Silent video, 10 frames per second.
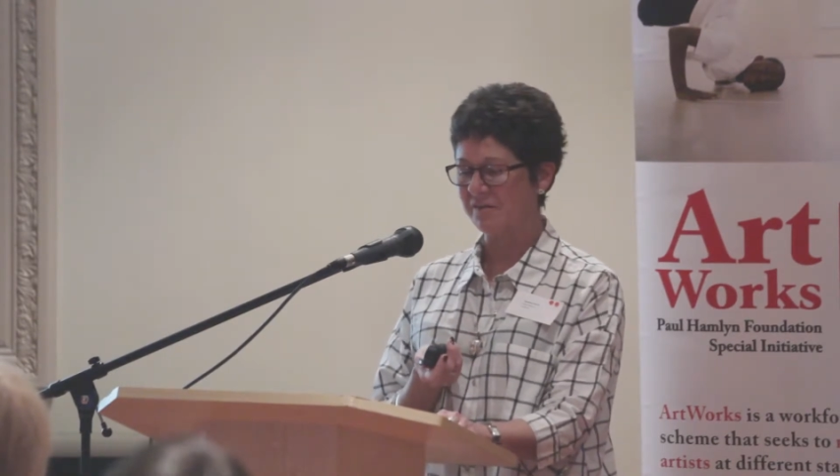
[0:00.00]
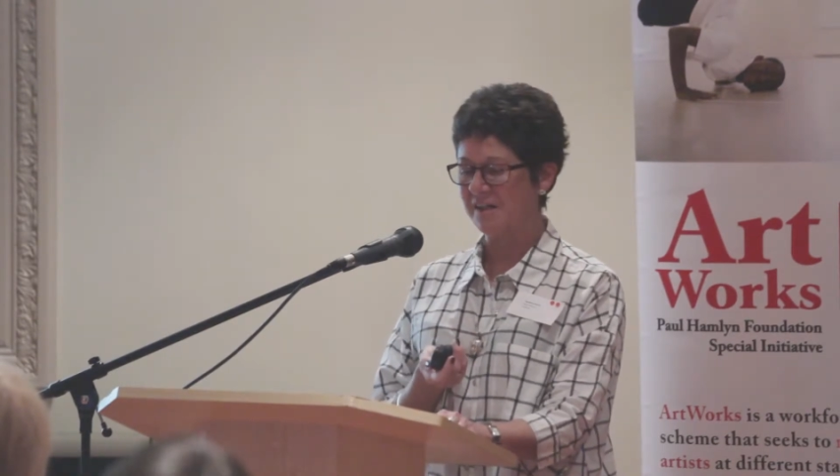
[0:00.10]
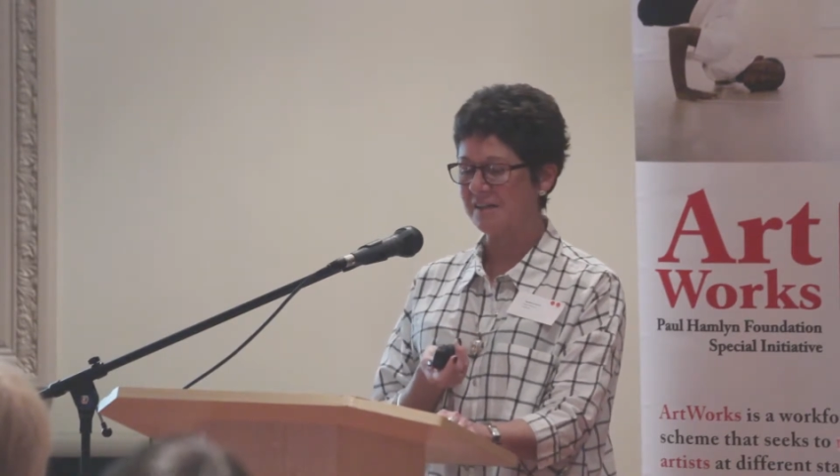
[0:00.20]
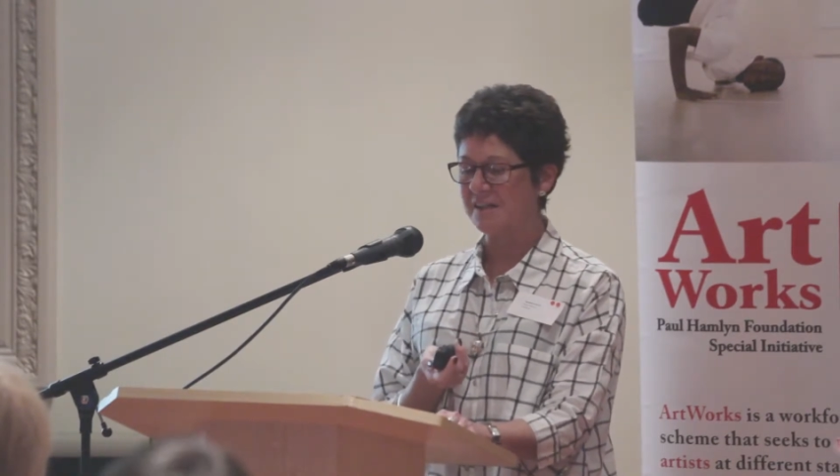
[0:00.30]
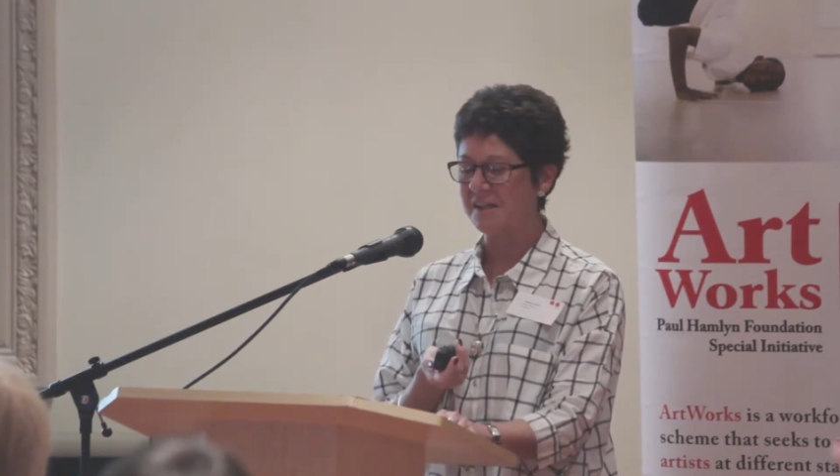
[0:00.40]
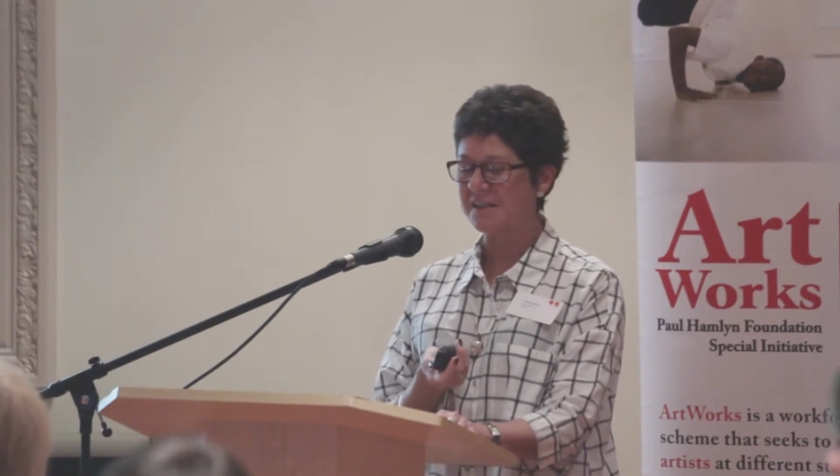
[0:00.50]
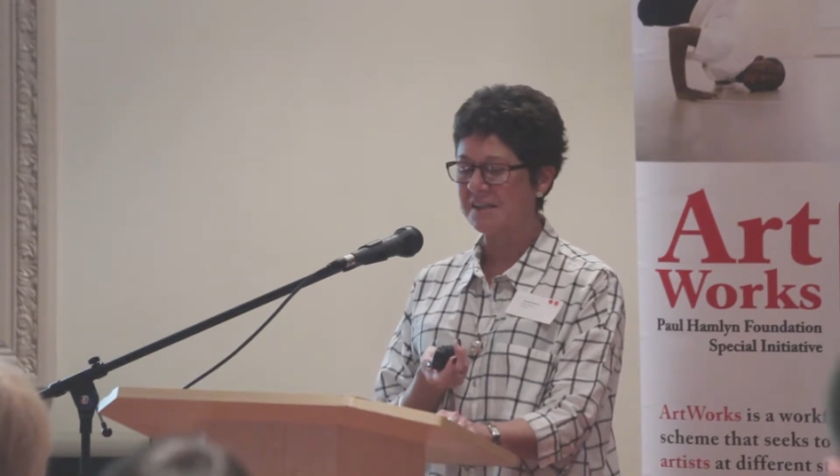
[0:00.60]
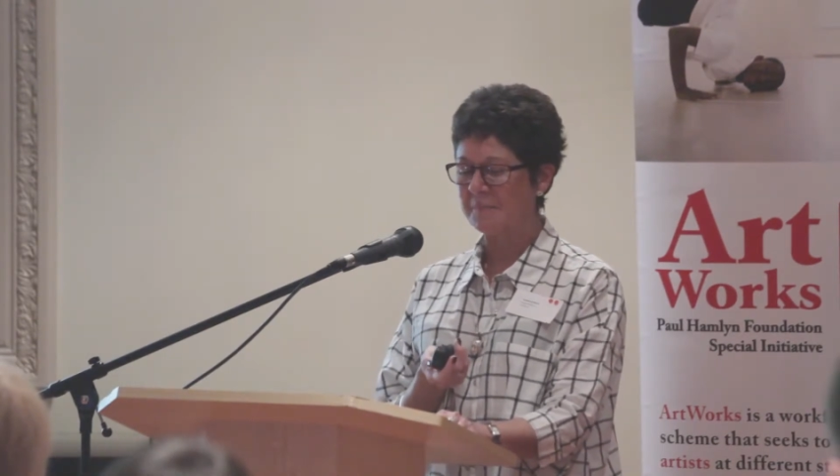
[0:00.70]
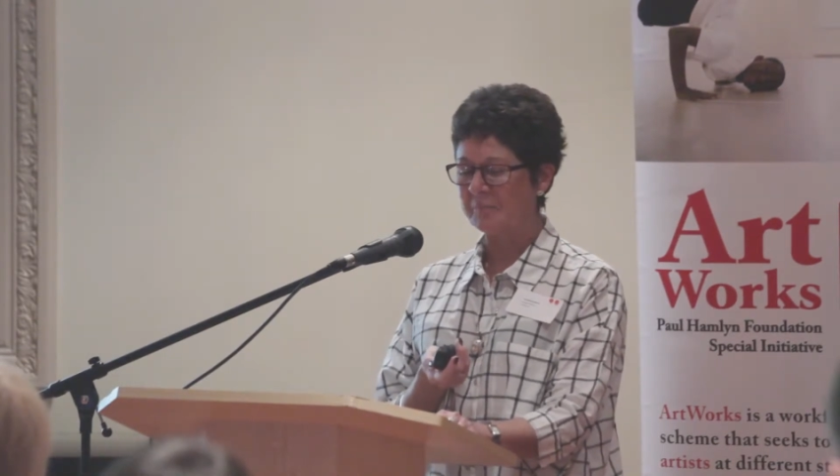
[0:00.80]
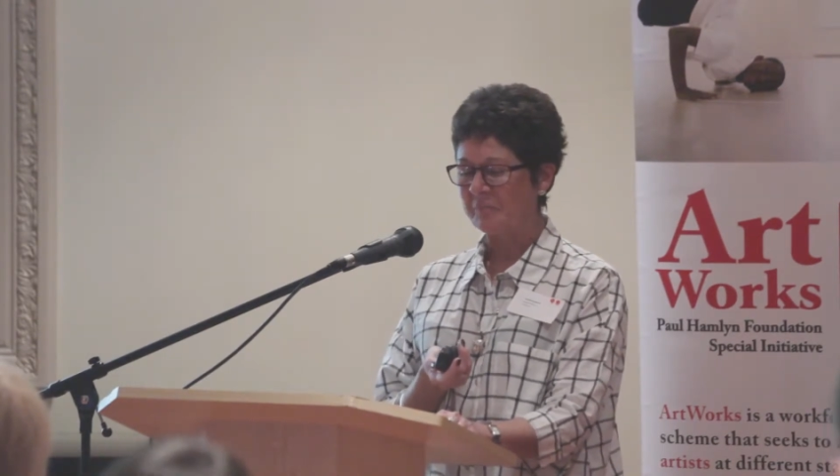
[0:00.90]
these
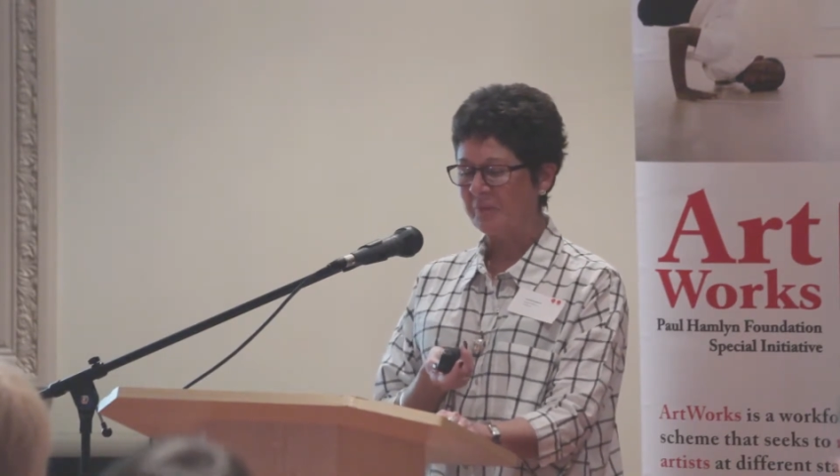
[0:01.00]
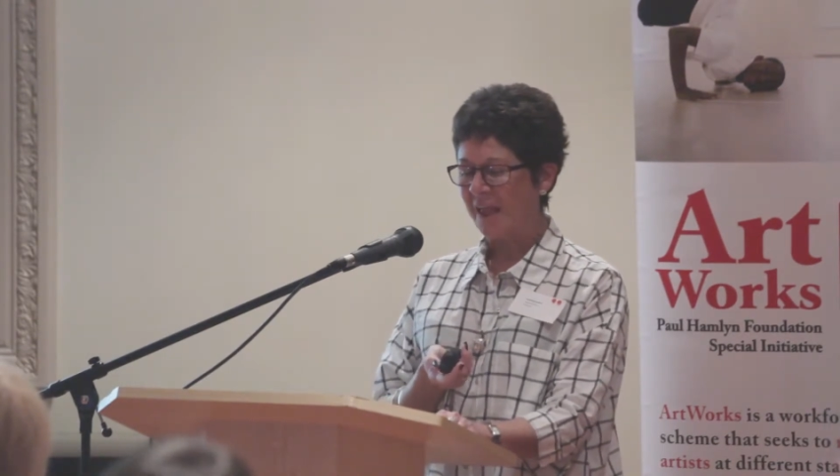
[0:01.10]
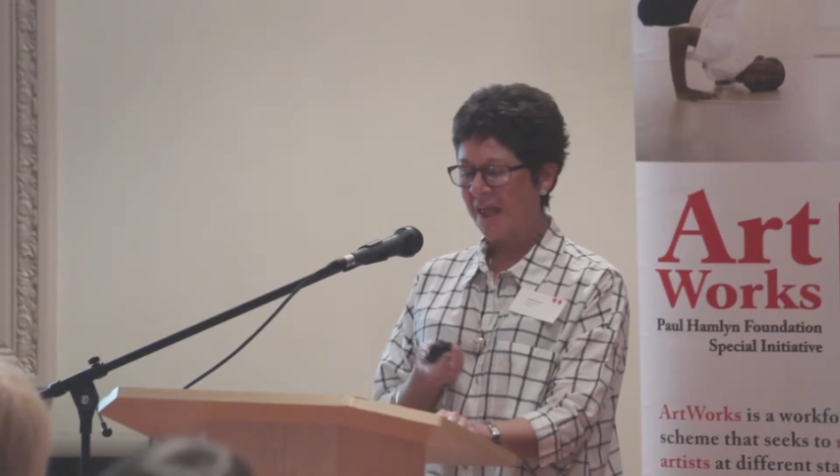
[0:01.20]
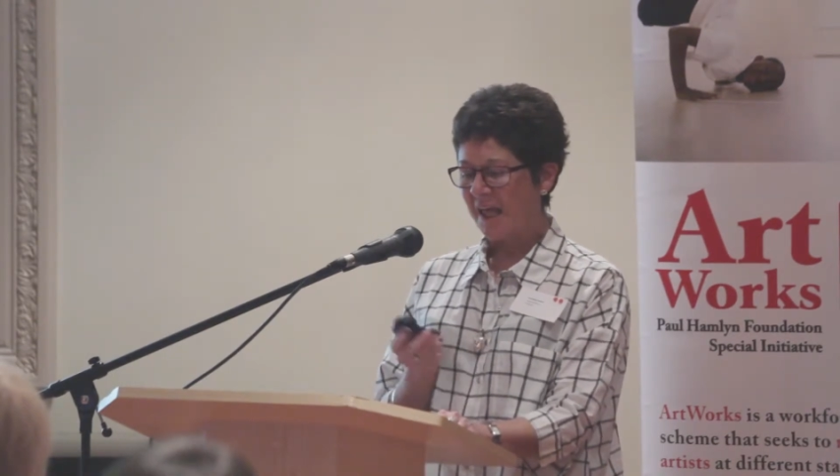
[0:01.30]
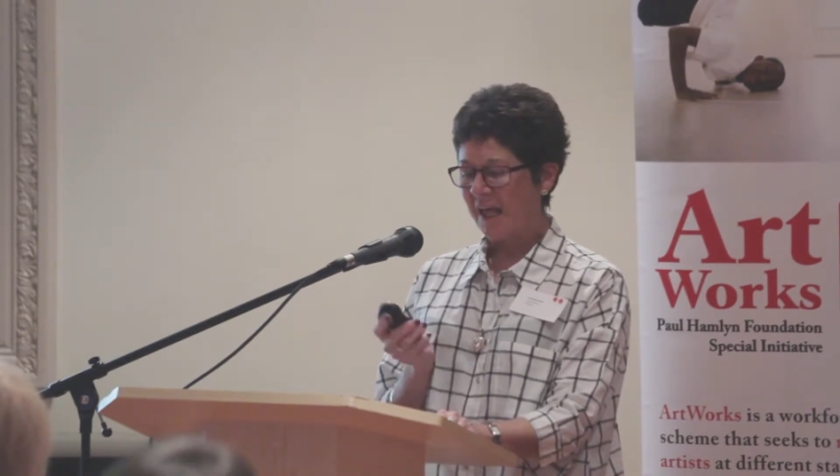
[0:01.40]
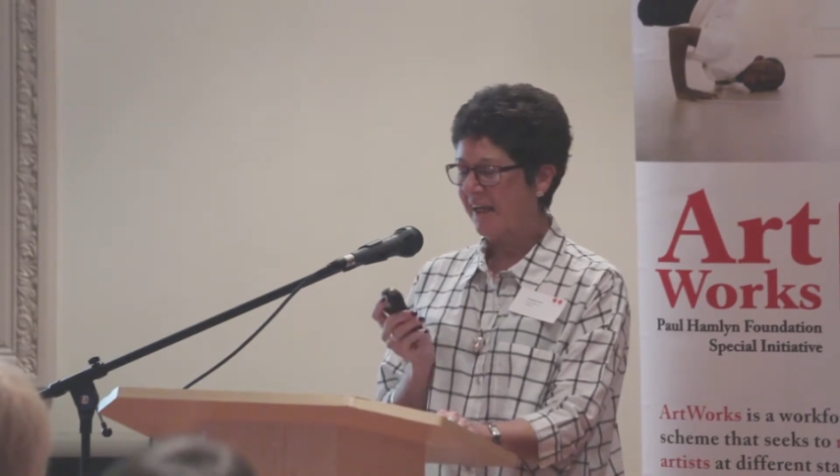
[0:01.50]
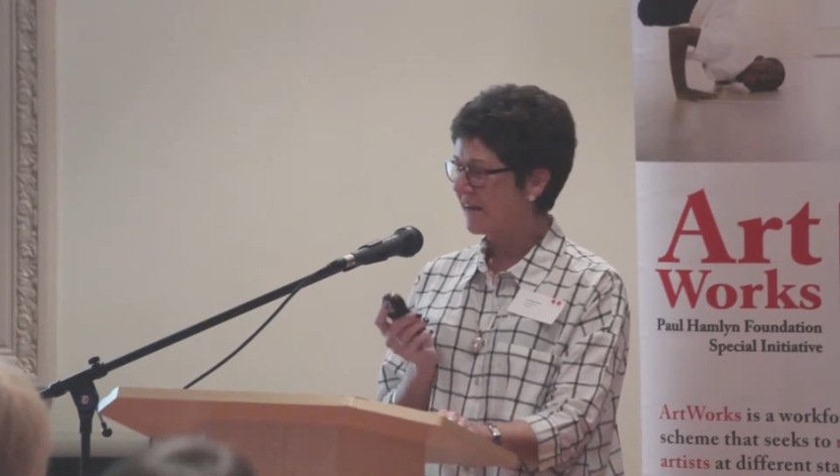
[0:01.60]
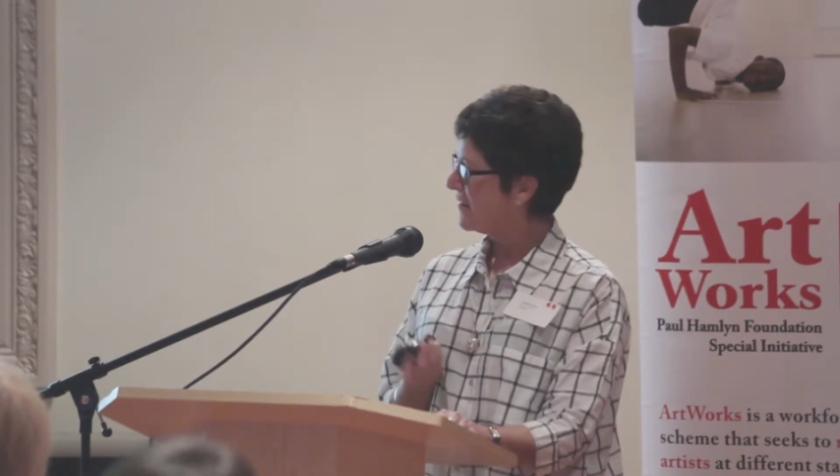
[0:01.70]
things. And I